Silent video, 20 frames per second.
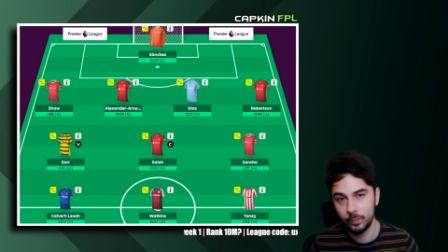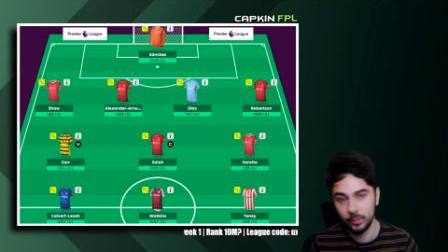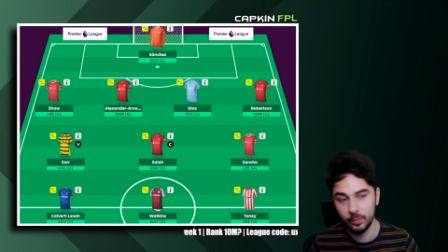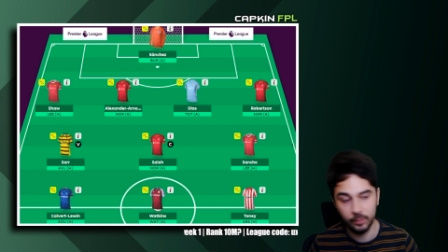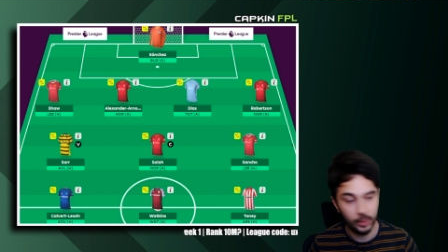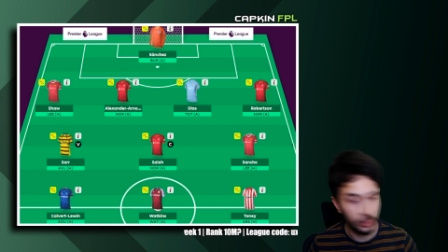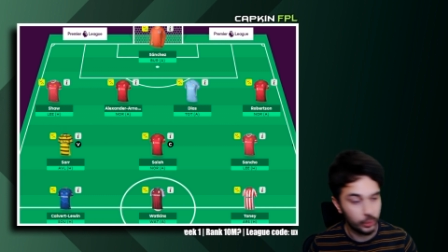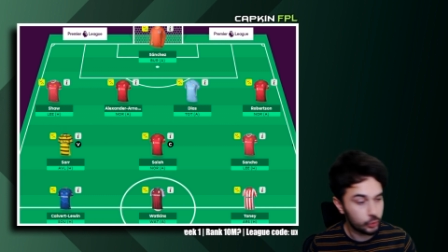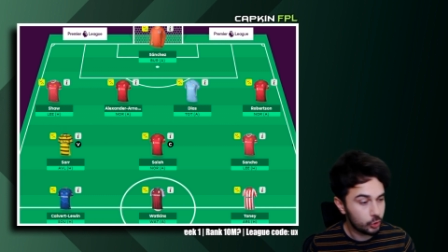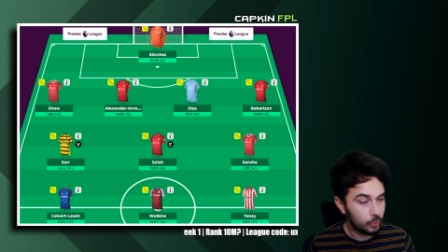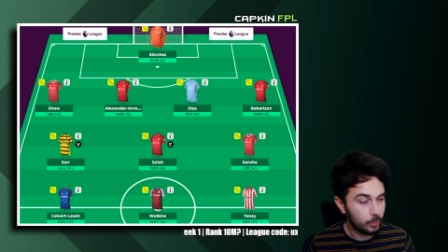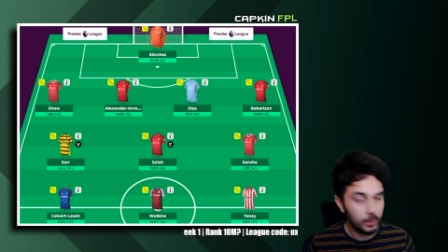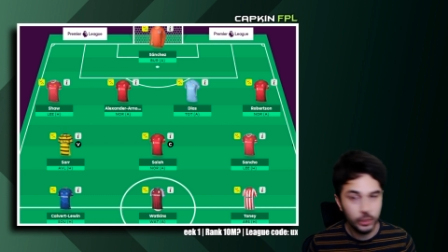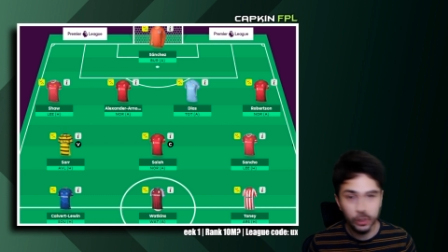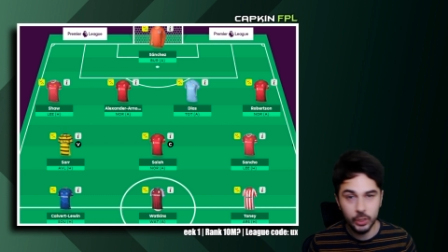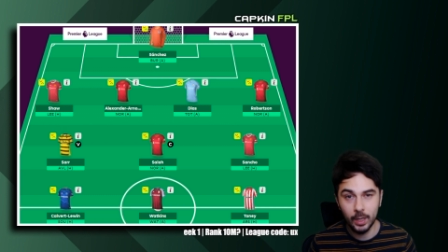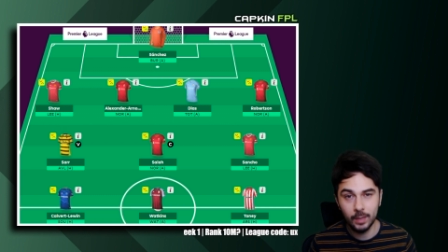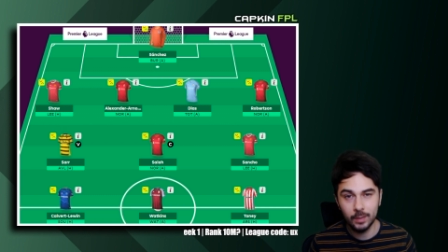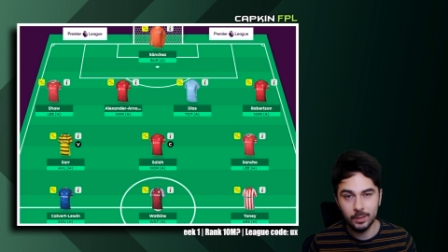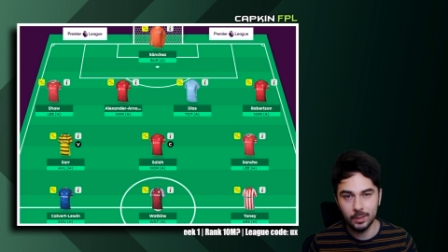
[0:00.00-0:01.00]
Thank you so much,
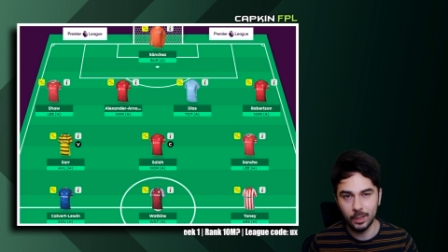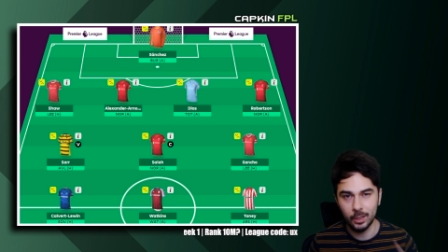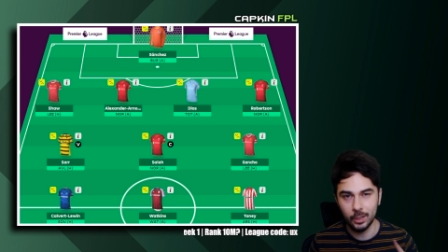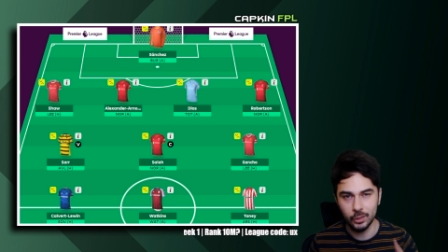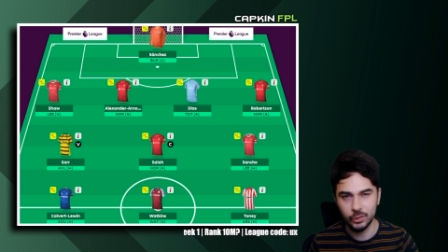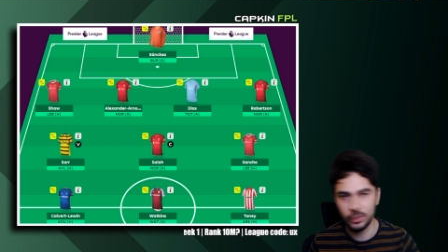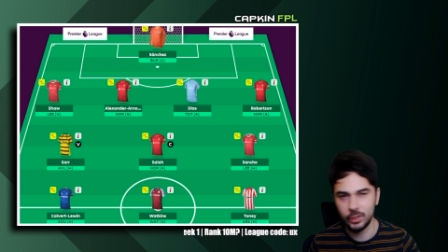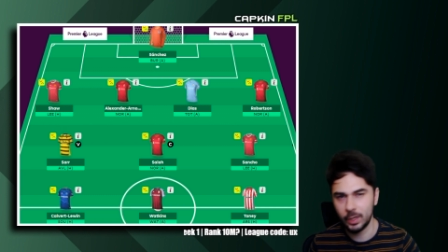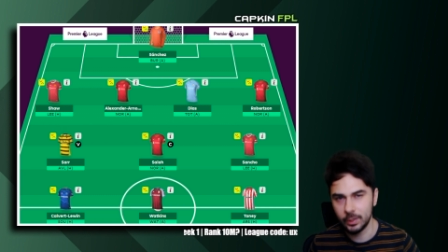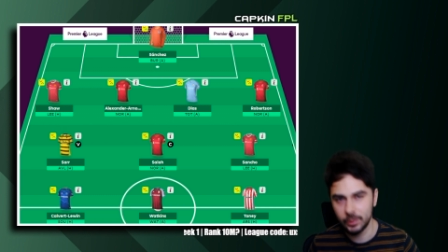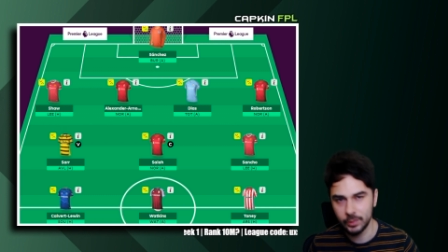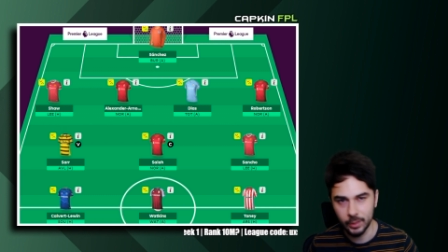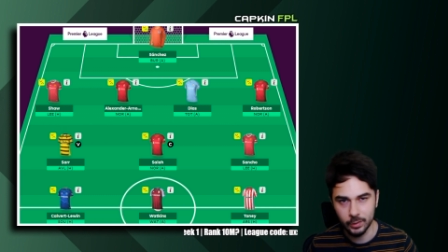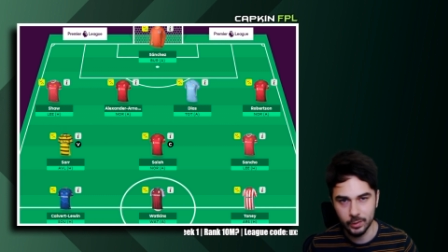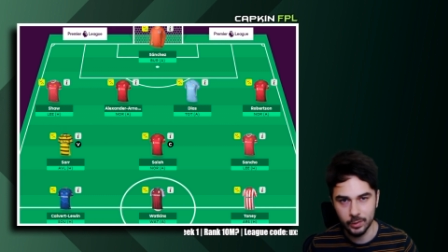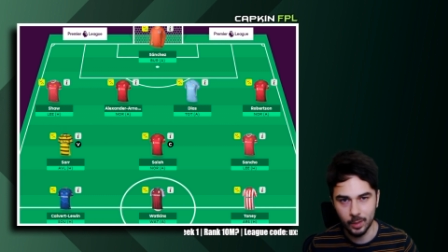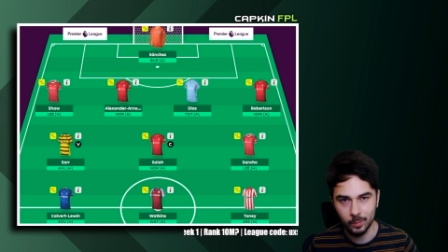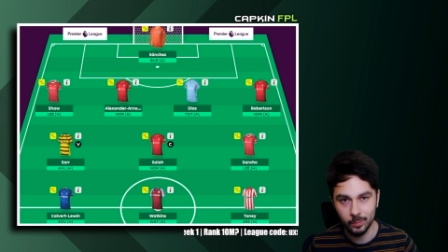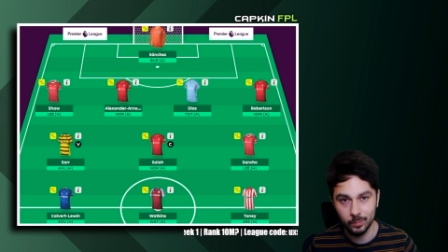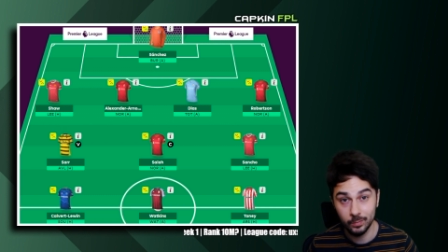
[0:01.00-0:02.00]
guys, and I'll see you guys next
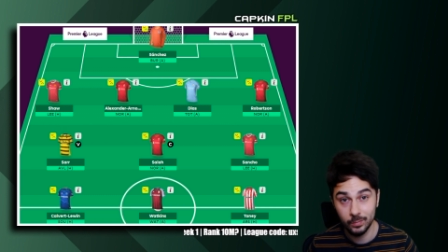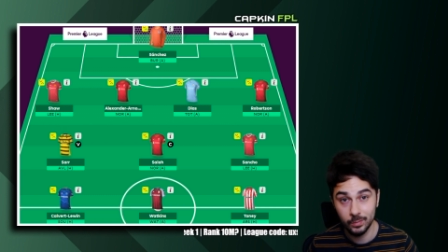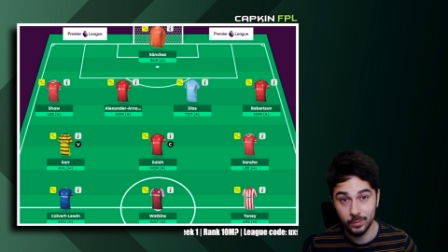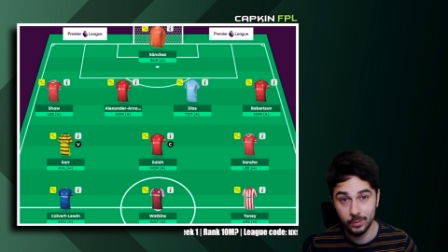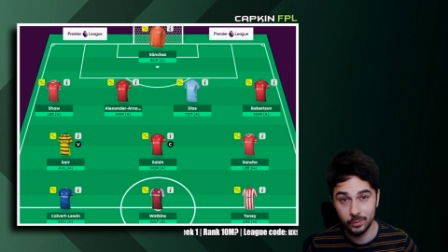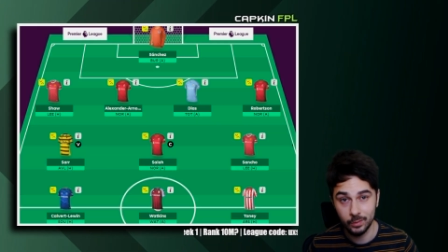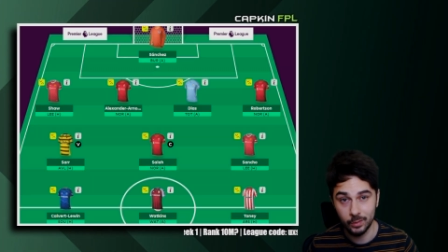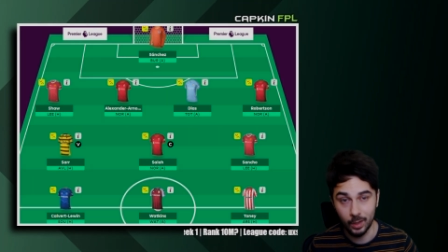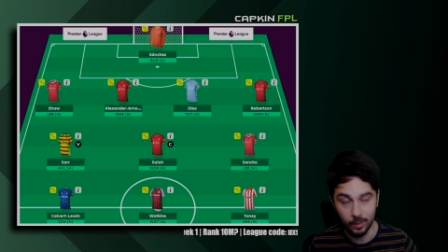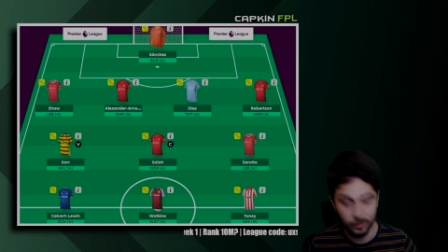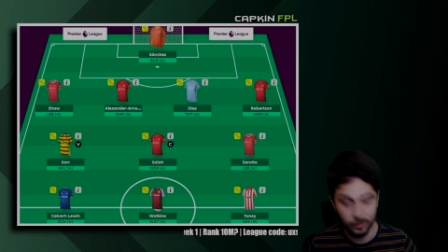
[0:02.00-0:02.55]
time. See ya.